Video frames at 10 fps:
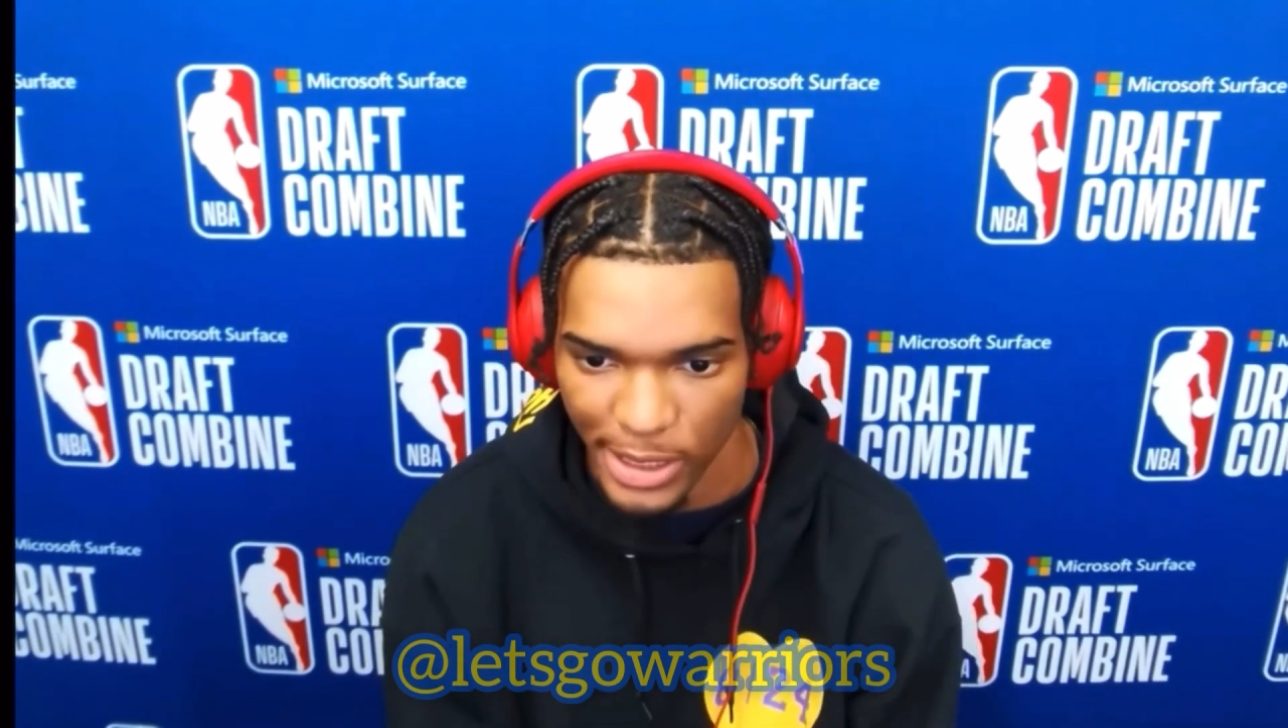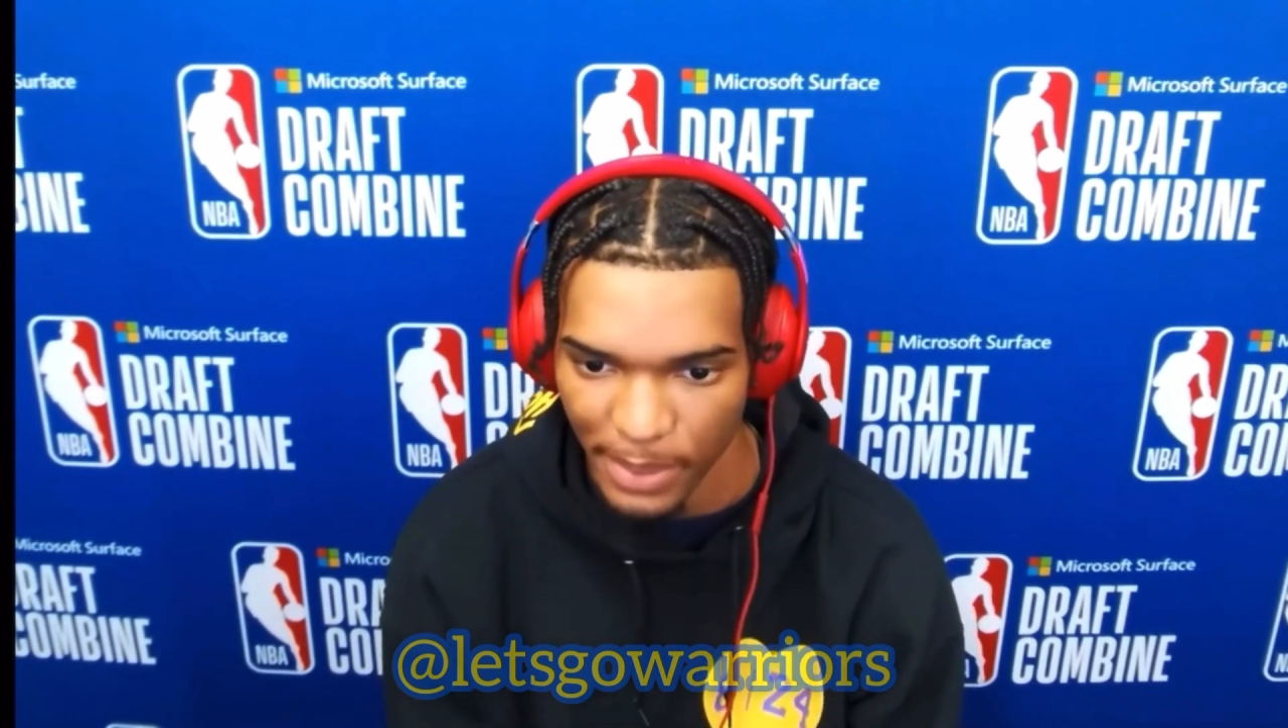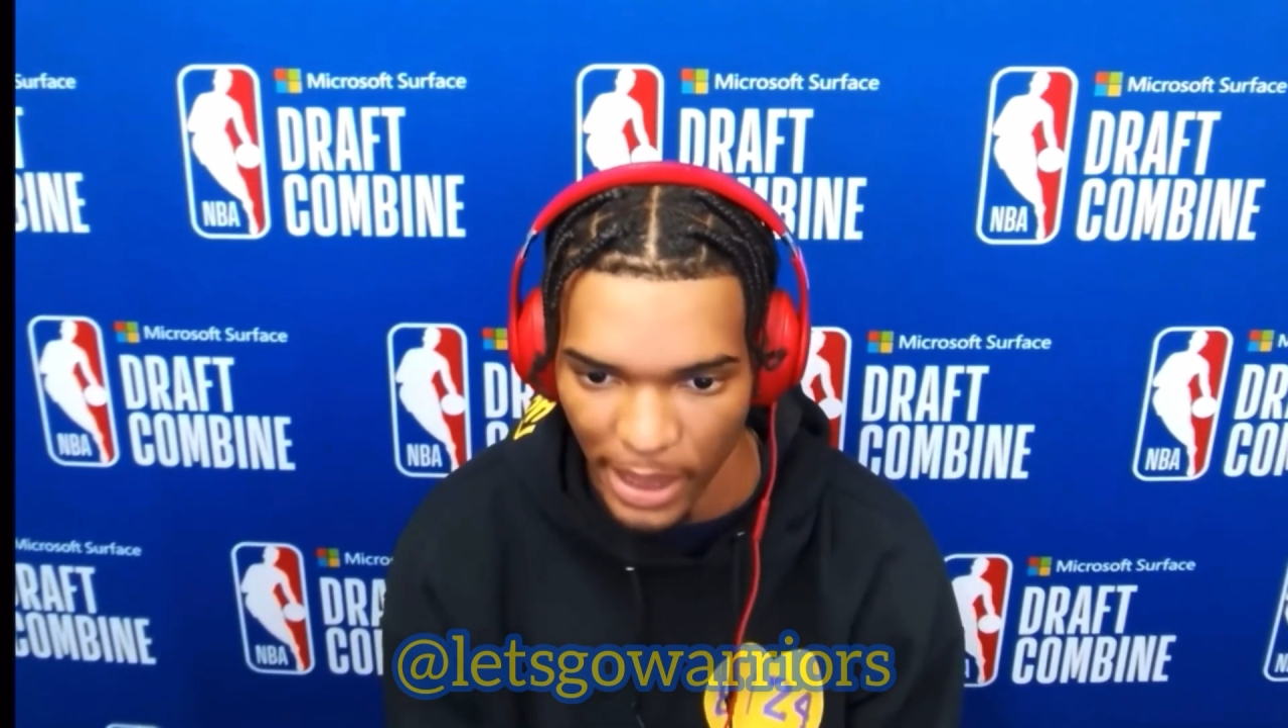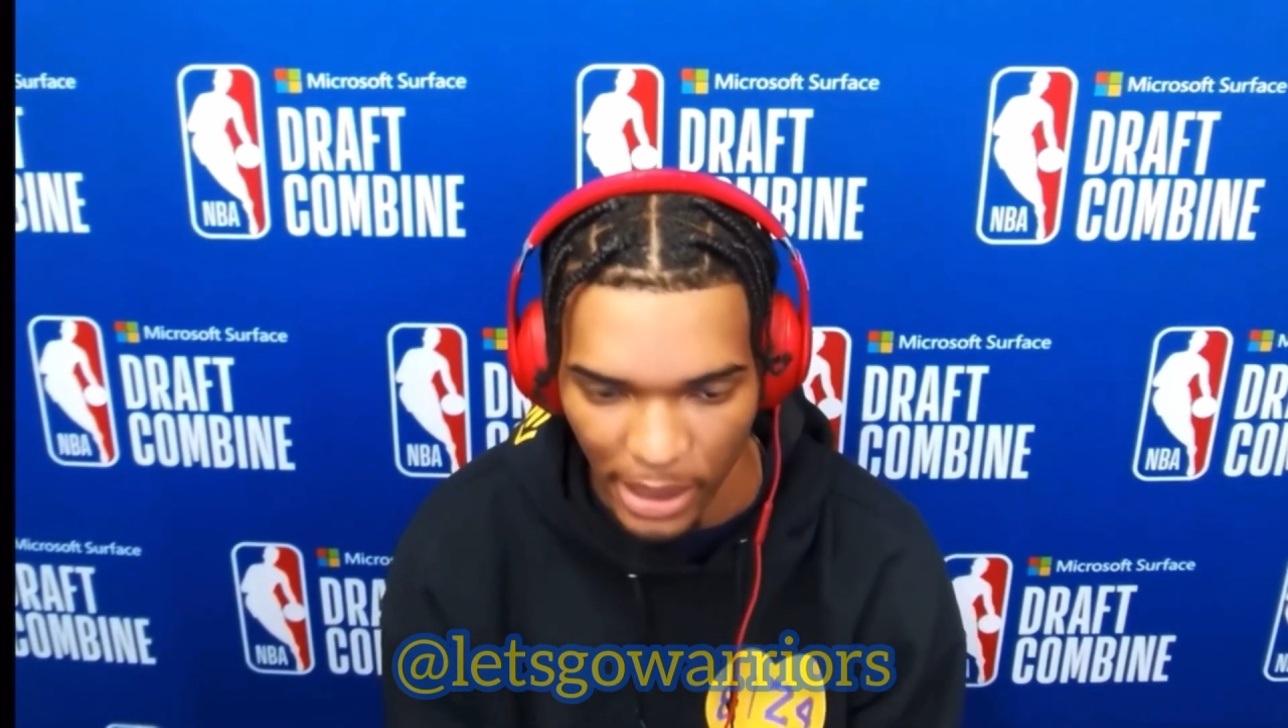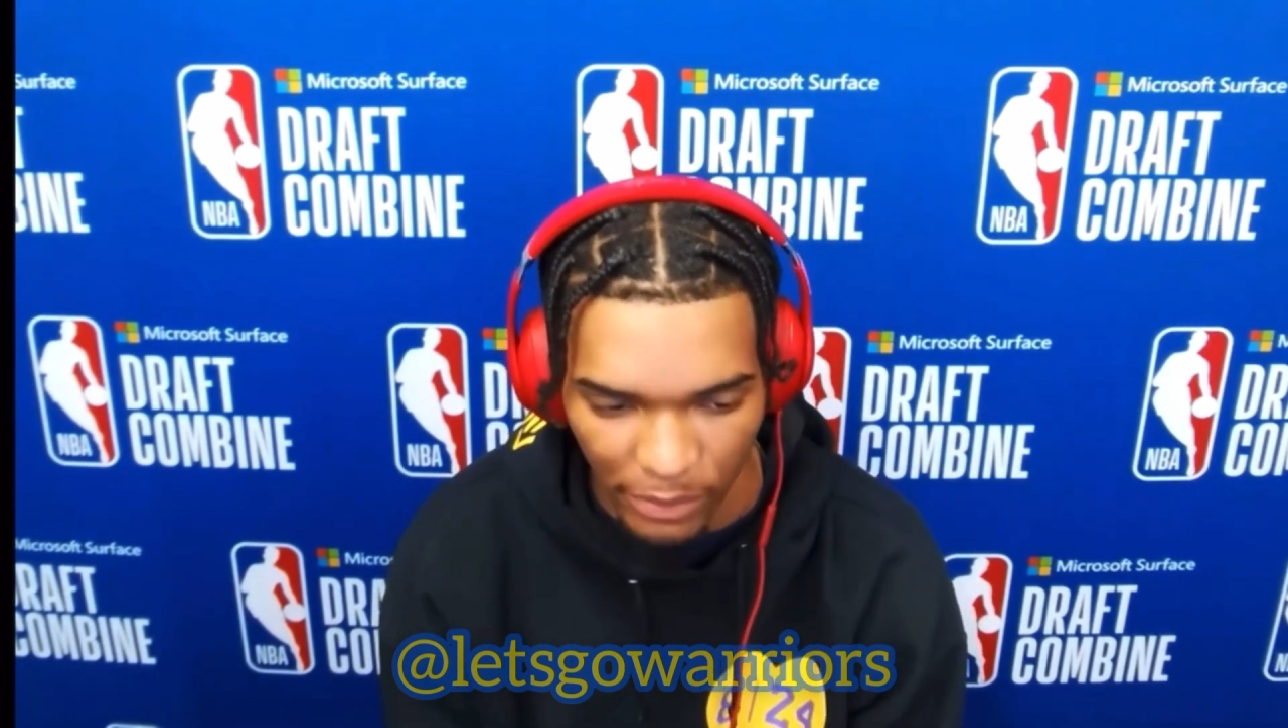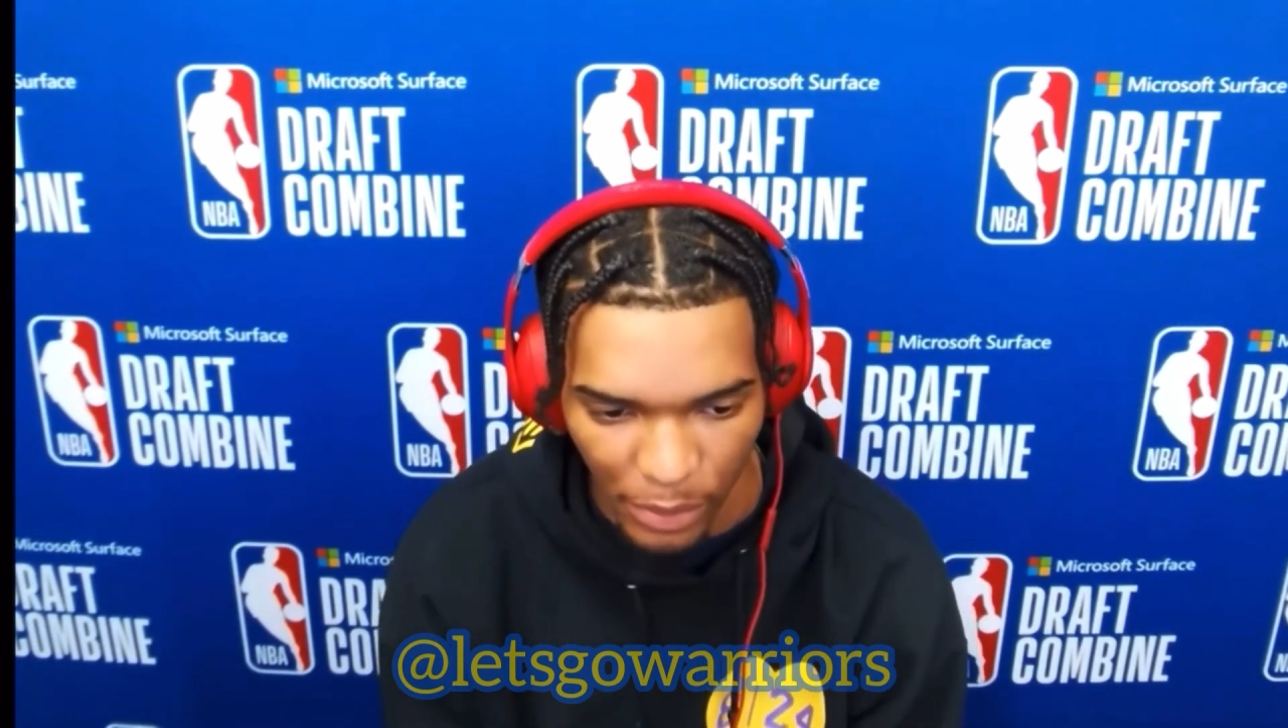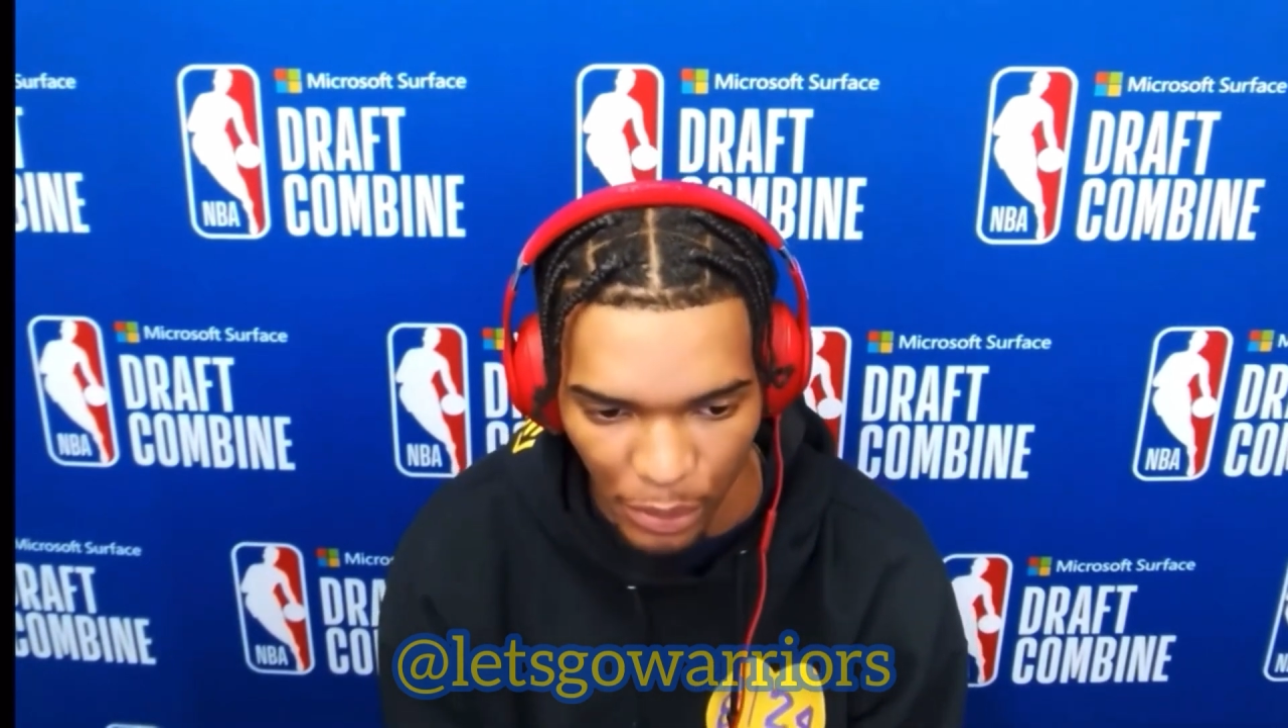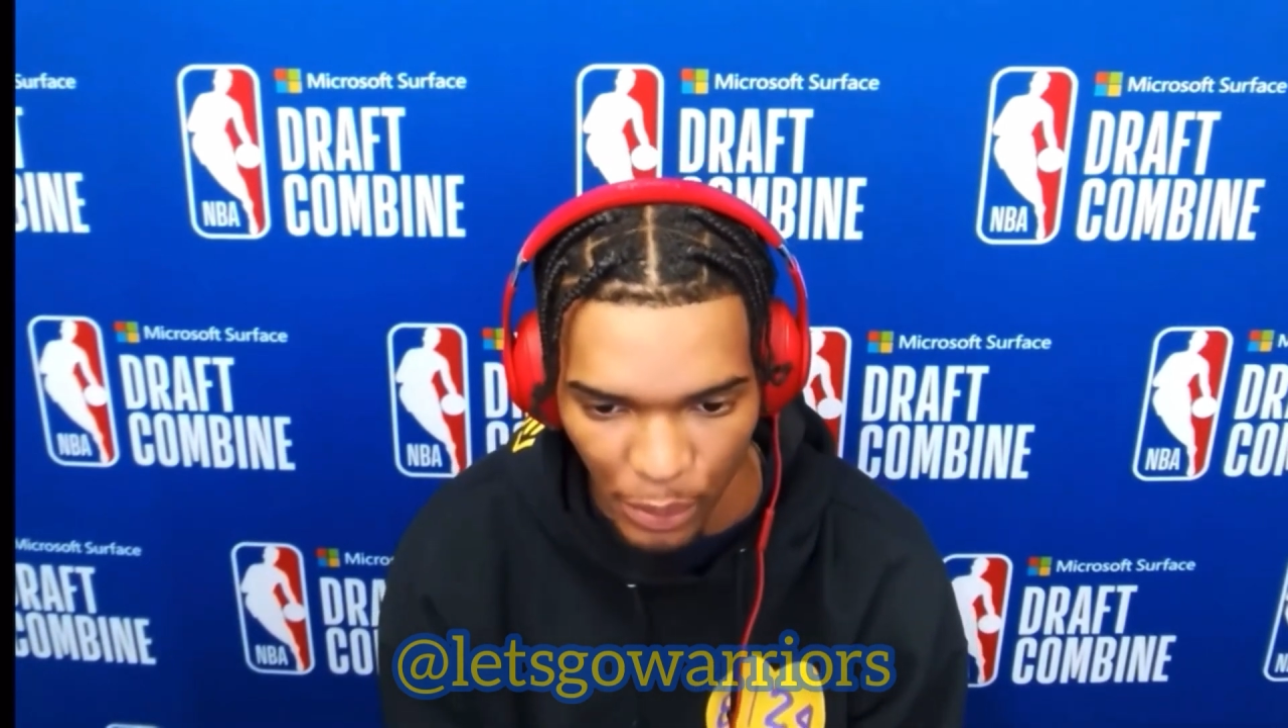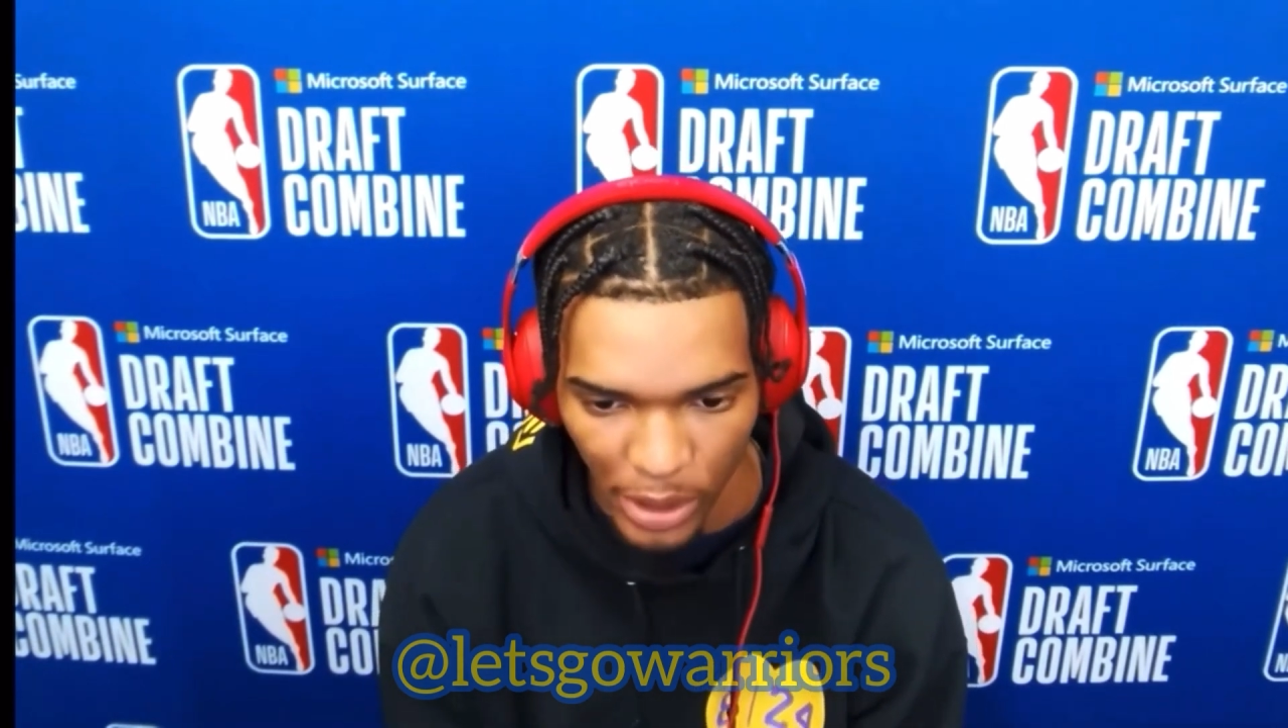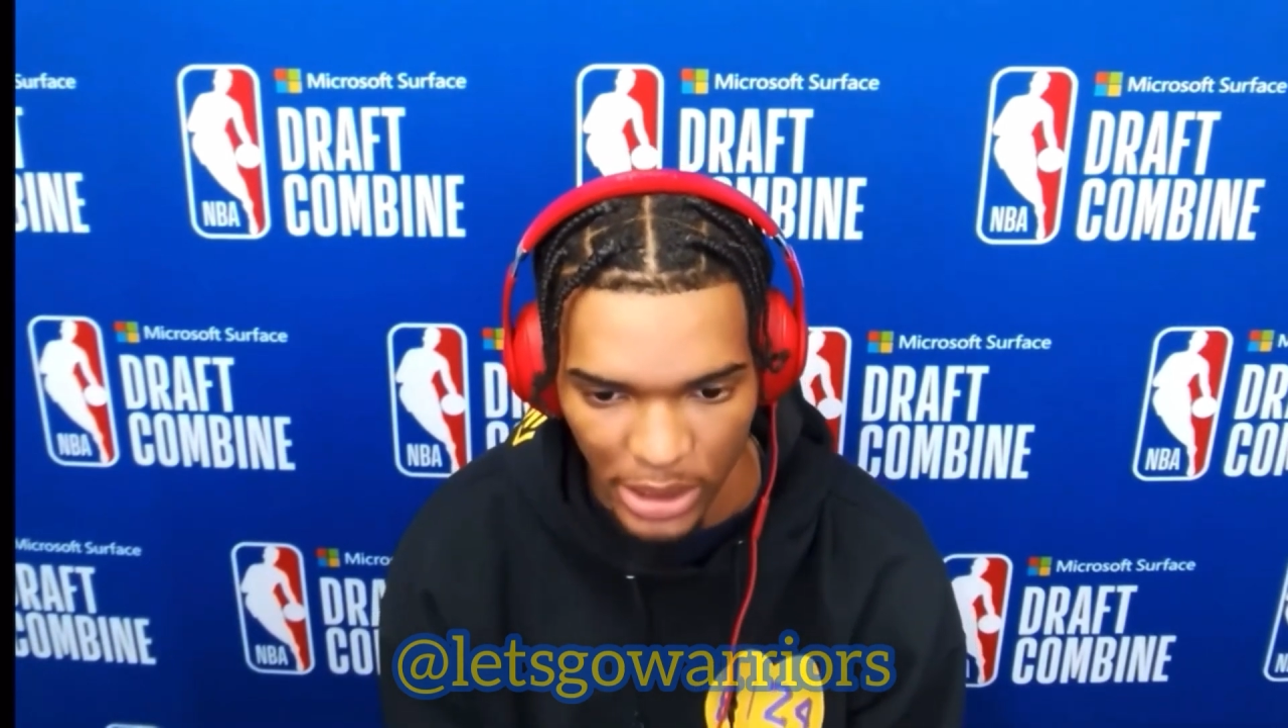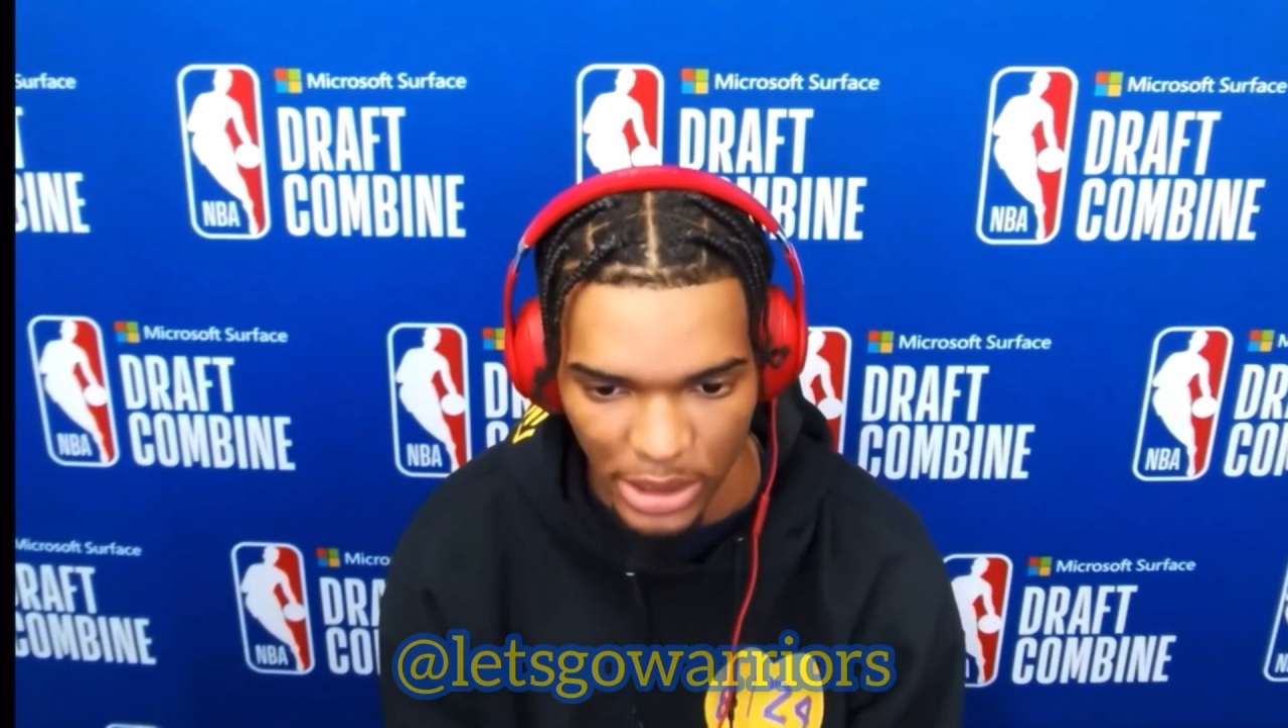spotting up for threes,